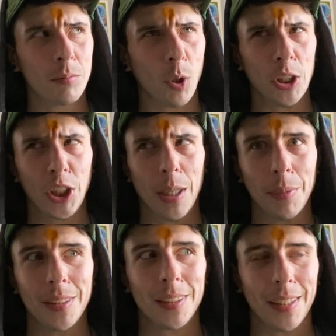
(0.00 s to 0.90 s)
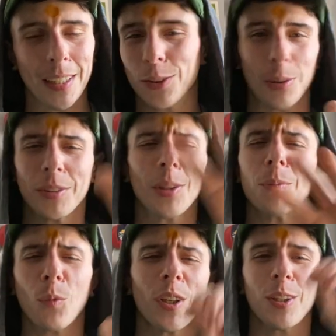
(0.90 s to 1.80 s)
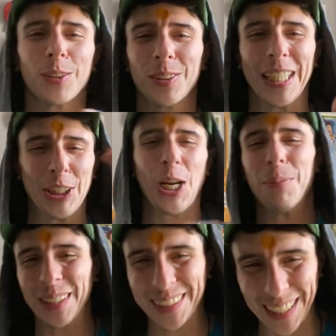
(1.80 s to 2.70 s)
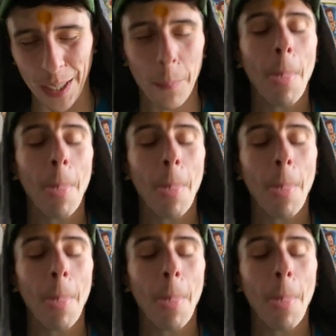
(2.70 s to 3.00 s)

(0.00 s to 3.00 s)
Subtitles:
or Enchantments, I think, or some one of those enchantments, yeah.